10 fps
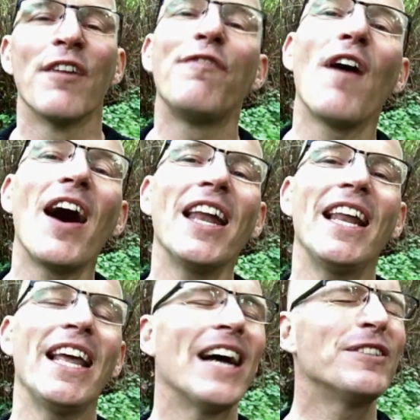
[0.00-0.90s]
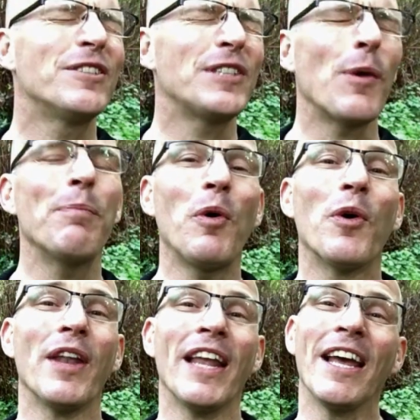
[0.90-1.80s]
Finally, and so
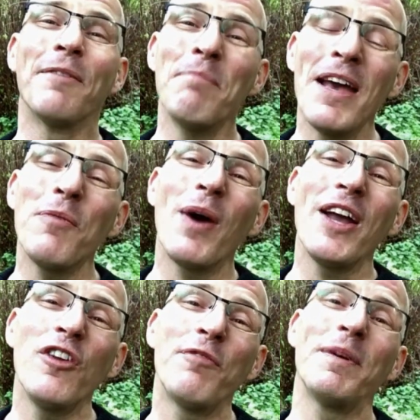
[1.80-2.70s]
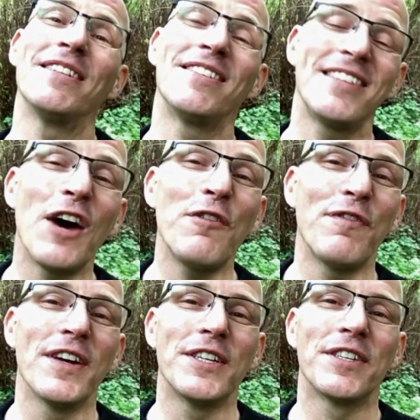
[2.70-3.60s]
importantly, admit where you've been
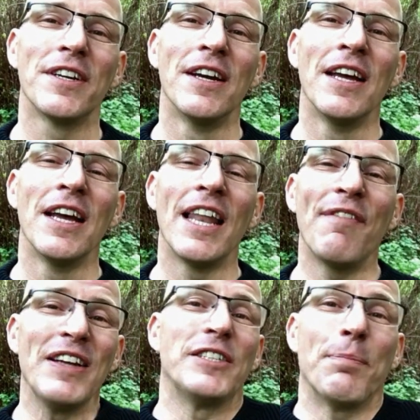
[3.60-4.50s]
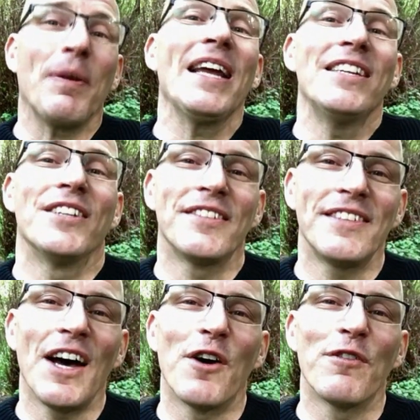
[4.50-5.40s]
selfish, living to please
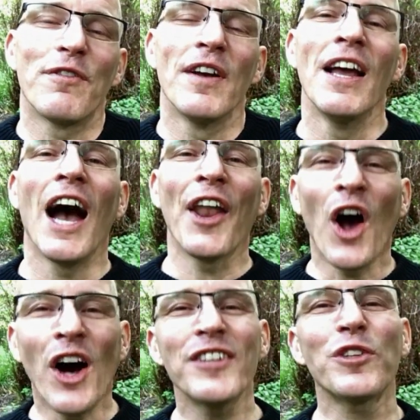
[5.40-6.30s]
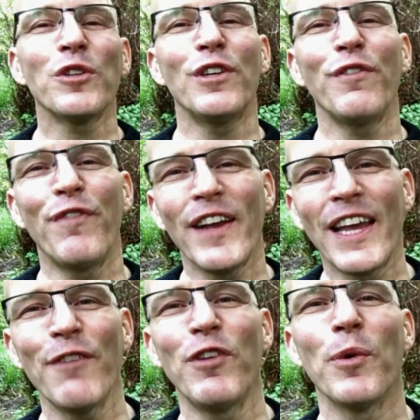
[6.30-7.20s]
yourself, and ask God to
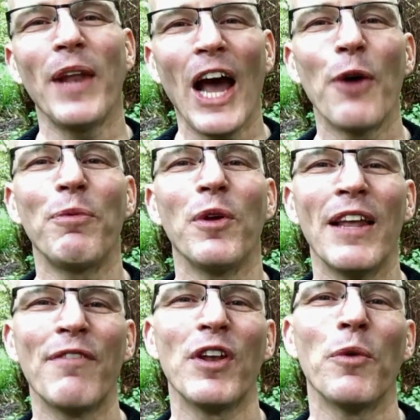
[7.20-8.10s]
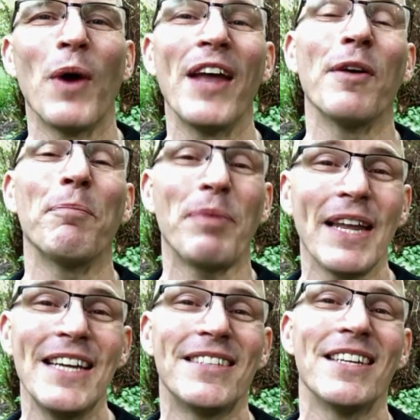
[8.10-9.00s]
forgive you and help you live in a way that
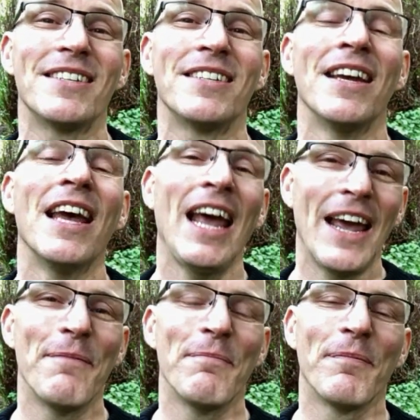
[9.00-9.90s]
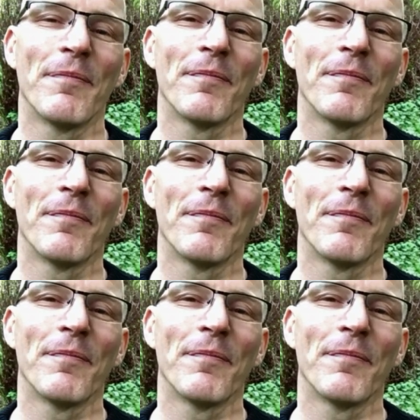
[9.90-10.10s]
pleases him.